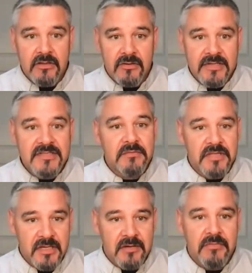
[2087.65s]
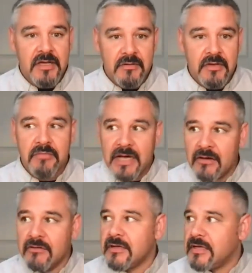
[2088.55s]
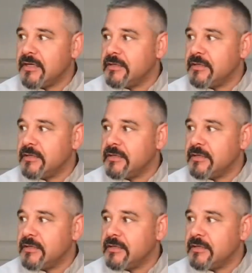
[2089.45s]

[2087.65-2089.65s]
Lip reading: There is something about